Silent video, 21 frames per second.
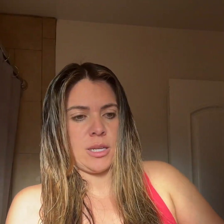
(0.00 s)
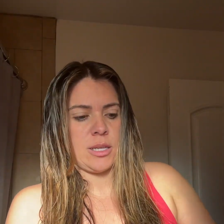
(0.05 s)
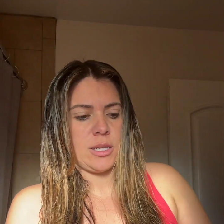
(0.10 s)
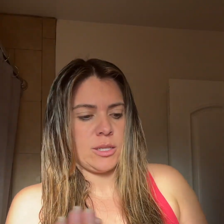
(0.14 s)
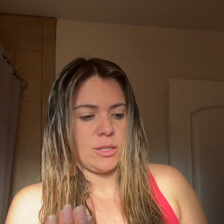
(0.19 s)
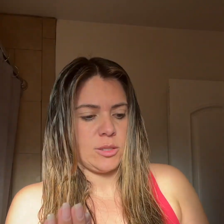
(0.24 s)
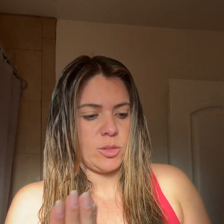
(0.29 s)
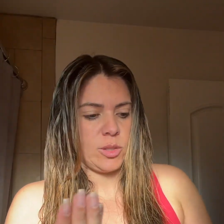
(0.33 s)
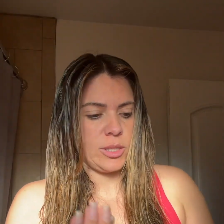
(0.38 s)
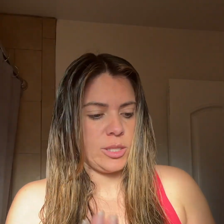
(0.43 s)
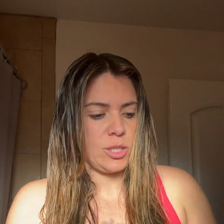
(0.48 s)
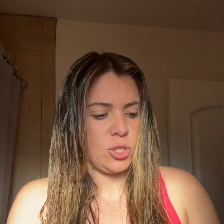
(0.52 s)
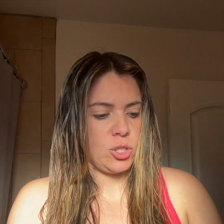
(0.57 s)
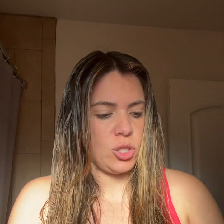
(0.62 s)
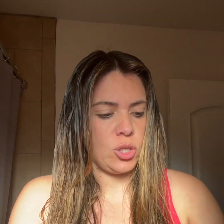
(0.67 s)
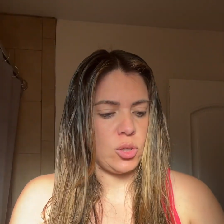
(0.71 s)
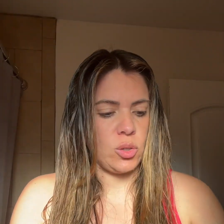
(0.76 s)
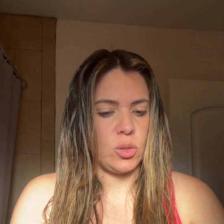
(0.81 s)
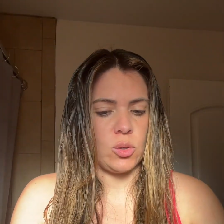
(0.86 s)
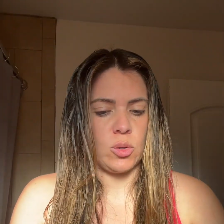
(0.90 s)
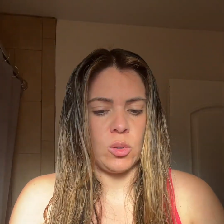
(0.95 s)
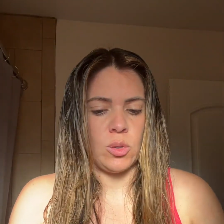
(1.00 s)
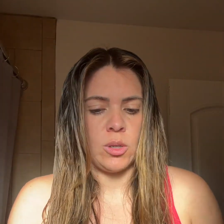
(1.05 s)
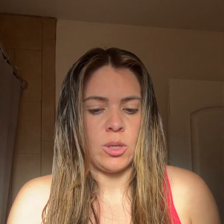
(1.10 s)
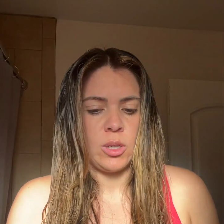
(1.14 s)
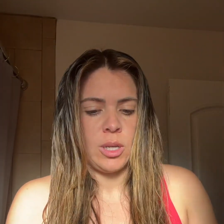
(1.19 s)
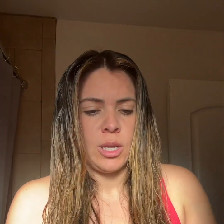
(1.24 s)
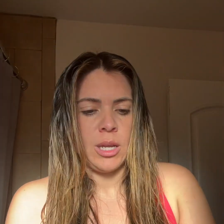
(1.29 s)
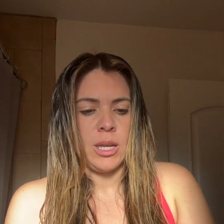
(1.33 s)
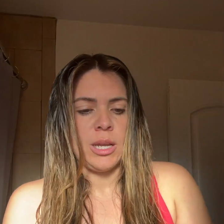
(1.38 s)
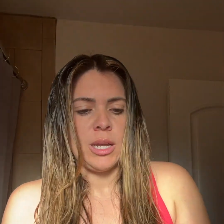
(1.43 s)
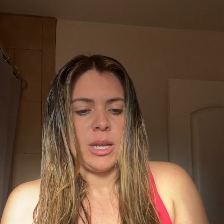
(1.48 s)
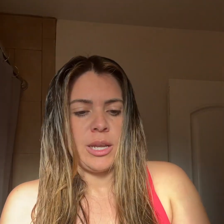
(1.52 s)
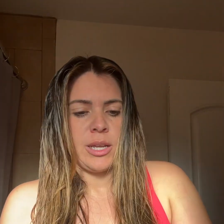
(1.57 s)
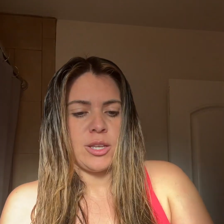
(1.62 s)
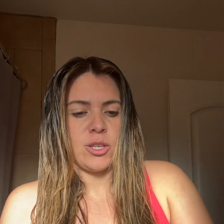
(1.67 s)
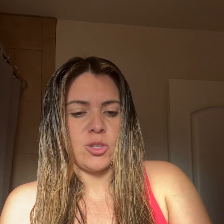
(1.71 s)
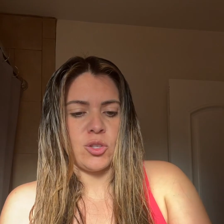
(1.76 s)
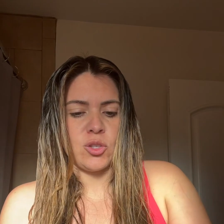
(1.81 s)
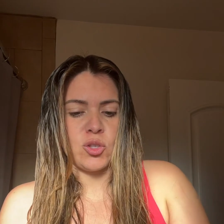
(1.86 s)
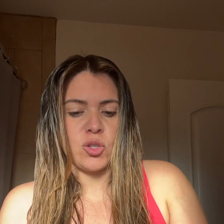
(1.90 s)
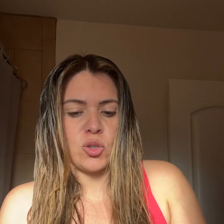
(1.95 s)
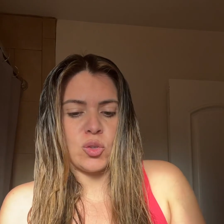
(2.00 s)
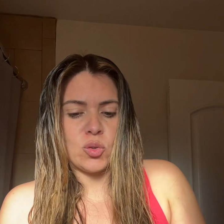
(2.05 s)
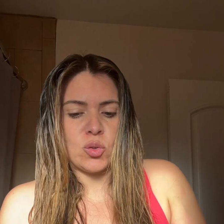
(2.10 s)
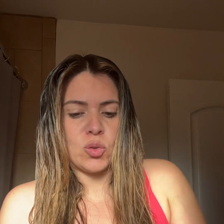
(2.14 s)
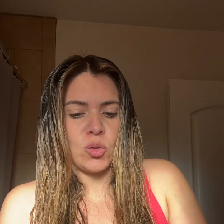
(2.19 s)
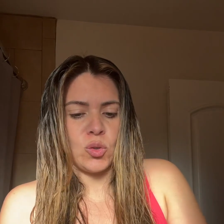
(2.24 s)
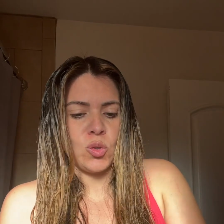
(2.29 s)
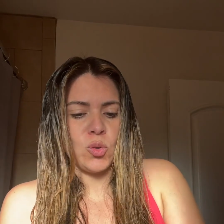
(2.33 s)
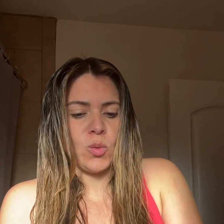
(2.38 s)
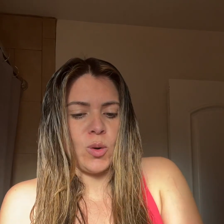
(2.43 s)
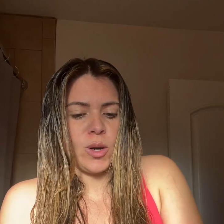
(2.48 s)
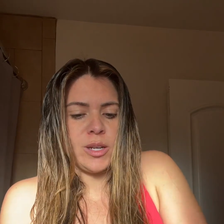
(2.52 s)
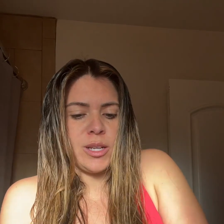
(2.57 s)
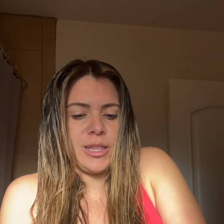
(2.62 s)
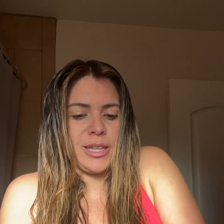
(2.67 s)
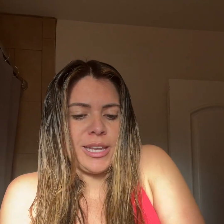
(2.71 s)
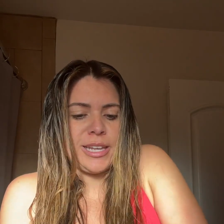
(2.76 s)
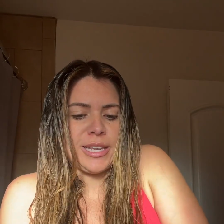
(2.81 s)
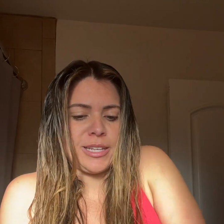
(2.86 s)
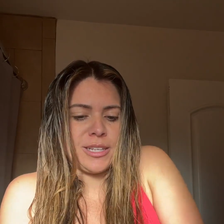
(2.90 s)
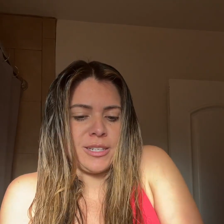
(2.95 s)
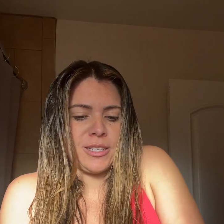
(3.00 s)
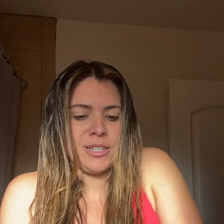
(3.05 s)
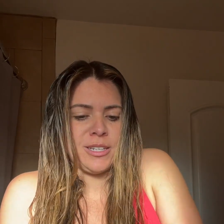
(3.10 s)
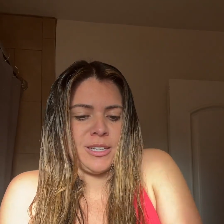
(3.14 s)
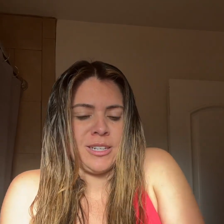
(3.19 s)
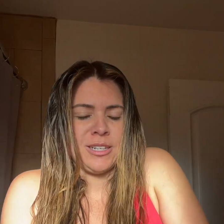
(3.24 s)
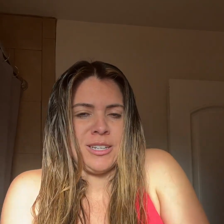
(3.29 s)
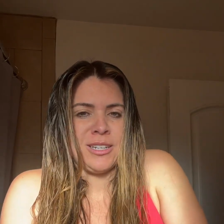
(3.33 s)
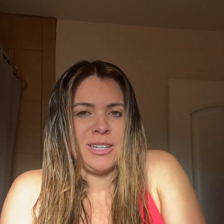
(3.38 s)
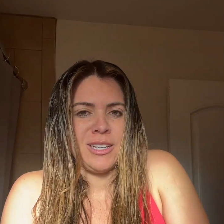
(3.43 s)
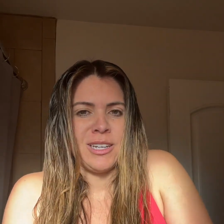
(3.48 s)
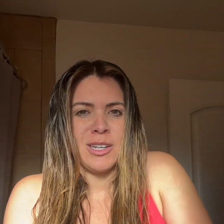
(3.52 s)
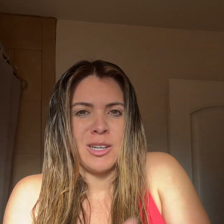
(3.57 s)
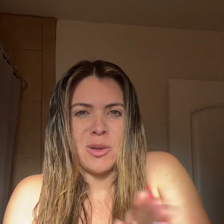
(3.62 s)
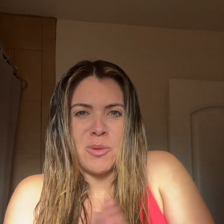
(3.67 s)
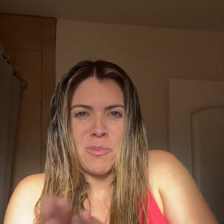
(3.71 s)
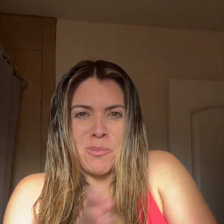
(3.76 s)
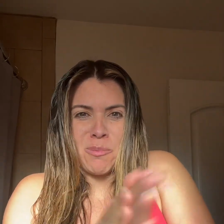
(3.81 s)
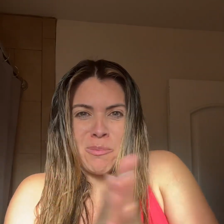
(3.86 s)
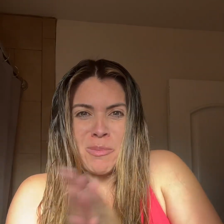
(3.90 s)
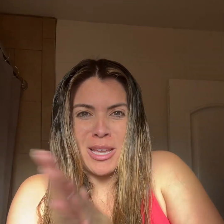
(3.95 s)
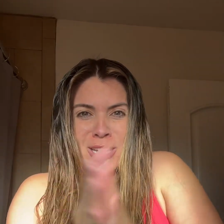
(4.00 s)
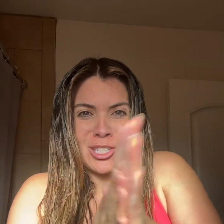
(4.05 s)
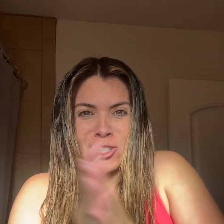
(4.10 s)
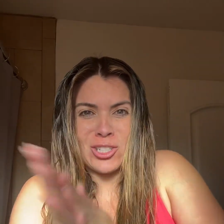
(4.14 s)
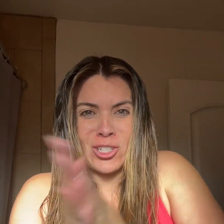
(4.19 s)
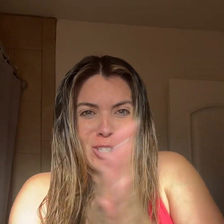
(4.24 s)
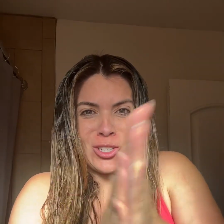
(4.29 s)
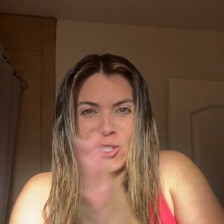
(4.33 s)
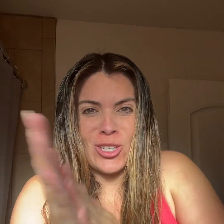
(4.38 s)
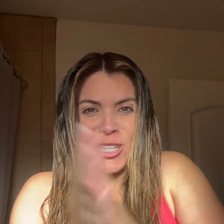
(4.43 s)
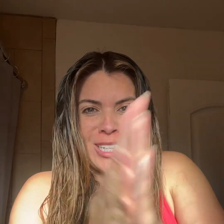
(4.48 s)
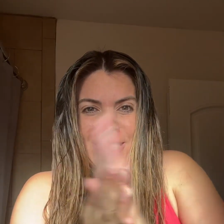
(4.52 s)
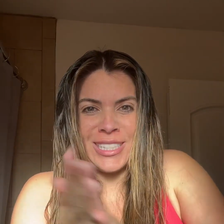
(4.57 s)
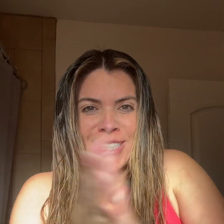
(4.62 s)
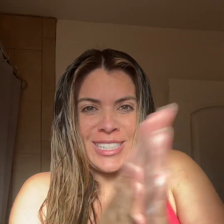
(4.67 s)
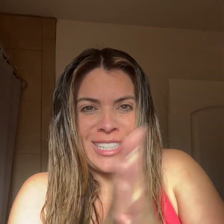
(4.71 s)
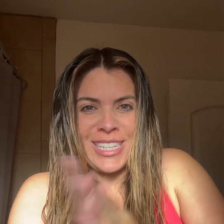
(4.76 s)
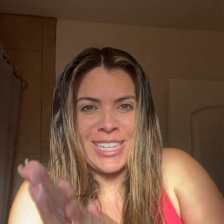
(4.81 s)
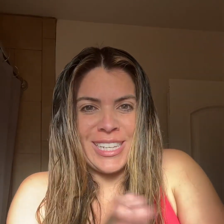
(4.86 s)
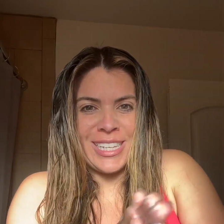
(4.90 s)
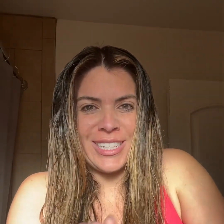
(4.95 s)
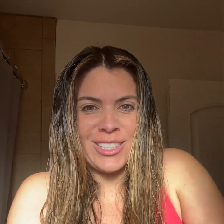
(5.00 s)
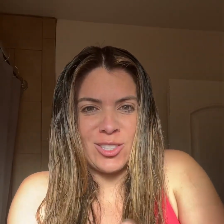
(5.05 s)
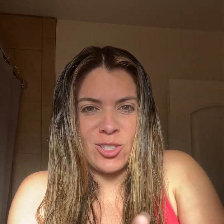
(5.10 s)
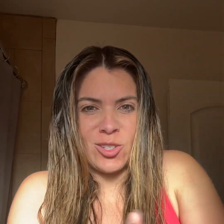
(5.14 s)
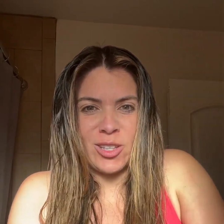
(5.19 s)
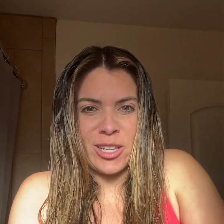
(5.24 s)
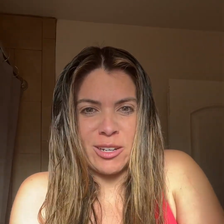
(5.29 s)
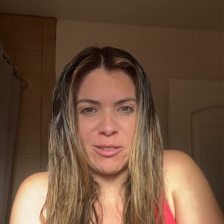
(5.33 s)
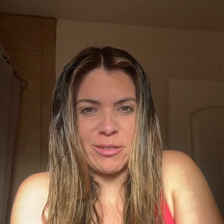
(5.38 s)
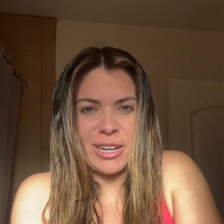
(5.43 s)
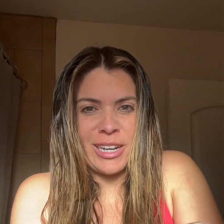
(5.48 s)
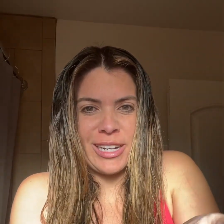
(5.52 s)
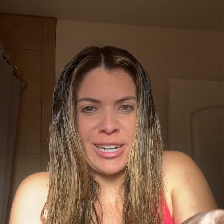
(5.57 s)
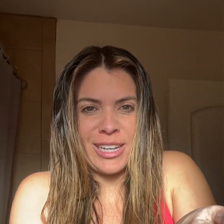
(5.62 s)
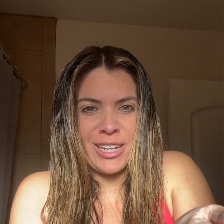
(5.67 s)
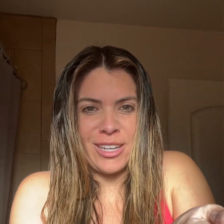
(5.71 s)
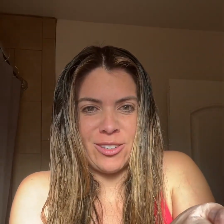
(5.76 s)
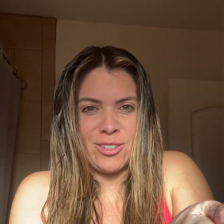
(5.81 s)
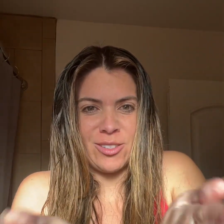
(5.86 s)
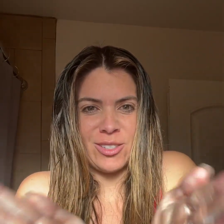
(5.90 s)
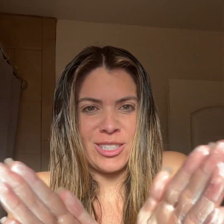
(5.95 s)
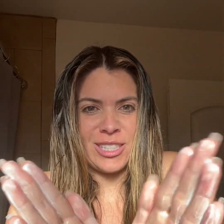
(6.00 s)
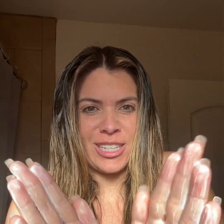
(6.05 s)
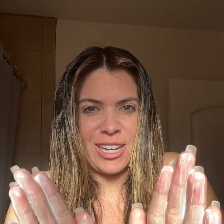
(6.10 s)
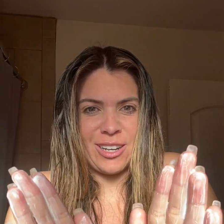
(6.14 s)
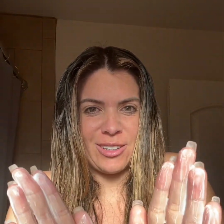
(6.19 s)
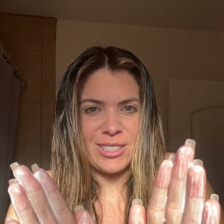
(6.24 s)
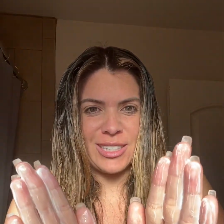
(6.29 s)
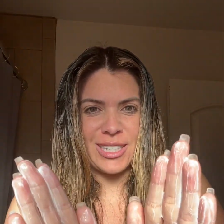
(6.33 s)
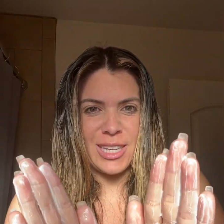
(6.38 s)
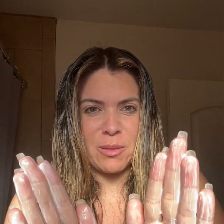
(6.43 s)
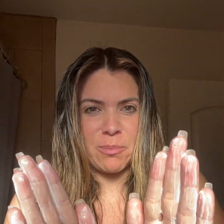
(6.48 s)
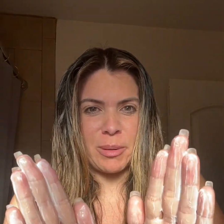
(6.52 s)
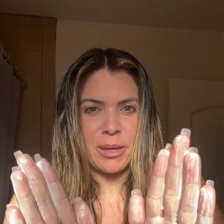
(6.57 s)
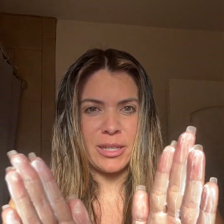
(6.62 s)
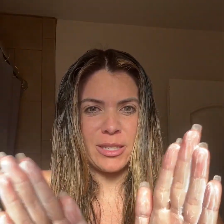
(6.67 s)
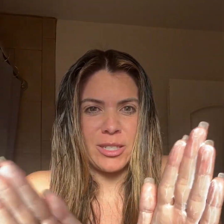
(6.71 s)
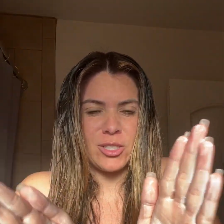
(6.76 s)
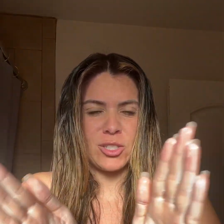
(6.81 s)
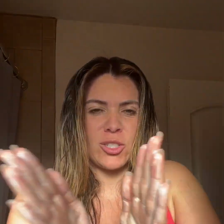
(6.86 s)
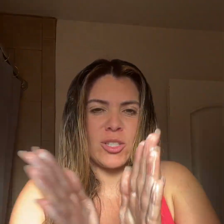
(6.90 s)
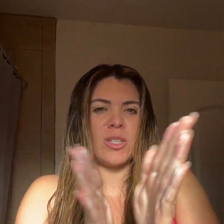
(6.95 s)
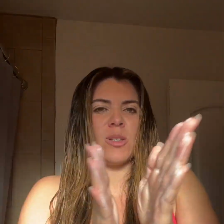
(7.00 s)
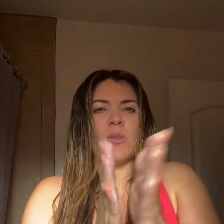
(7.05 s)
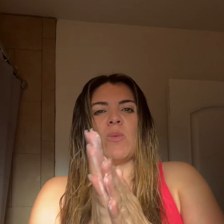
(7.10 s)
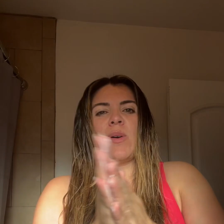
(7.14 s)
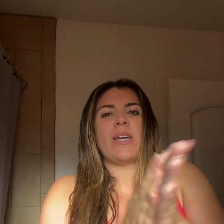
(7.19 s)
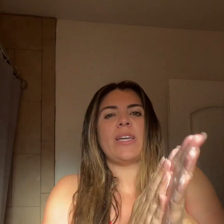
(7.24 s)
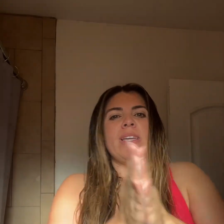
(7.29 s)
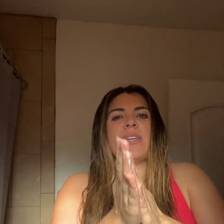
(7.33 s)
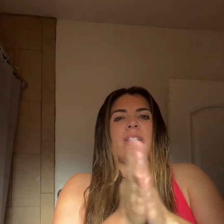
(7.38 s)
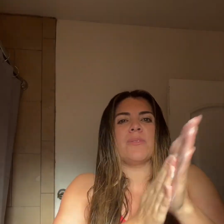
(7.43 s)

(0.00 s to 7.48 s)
So I did 2. You wanna like, make sure you can see it. So like right now, you see how it's like barely turning white?